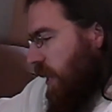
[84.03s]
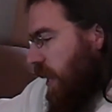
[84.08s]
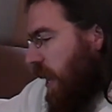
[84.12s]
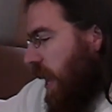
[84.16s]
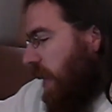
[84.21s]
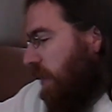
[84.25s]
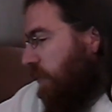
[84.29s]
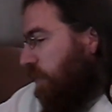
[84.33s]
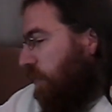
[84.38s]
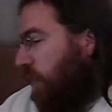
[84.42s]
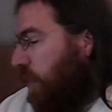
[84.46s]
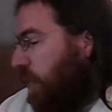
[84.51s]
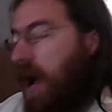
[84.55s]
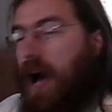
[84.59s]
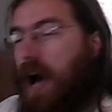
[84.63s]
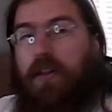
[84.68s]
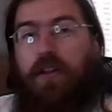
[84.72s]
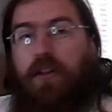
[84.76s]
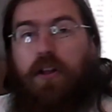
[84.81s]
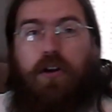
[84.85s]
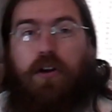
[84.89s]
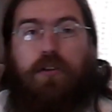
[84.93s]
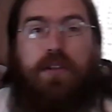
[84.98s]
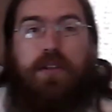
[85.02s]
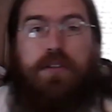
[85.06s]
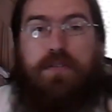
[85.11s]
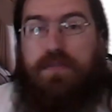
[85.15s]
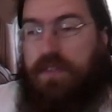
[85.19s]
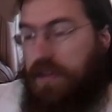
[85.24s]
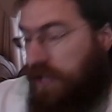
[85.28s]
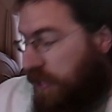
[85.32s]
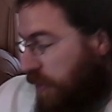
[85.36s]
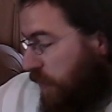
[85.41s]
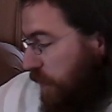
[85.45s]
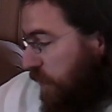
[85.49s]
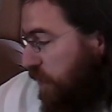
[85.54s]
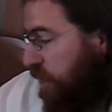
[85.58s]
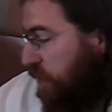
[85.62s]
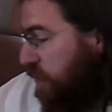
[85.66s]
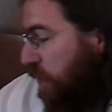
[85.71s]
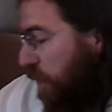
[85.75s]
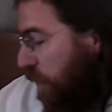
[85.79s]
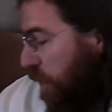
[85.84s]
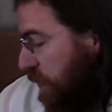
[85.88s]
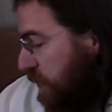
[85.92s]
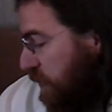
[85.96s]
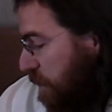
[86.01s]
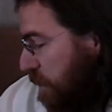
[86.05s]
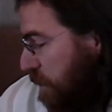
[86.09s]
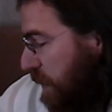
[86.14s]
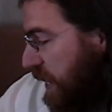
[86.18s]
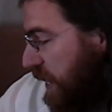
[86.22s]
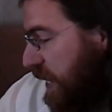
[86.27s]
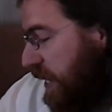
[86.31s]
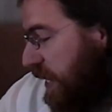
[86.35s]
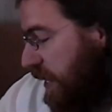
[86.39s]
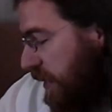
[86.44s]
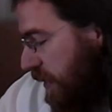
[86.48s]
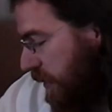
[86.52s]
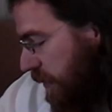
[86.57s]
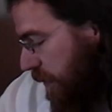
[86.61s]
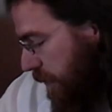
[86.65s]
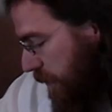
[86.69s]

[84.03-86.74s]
I don't know how long this video is going to be,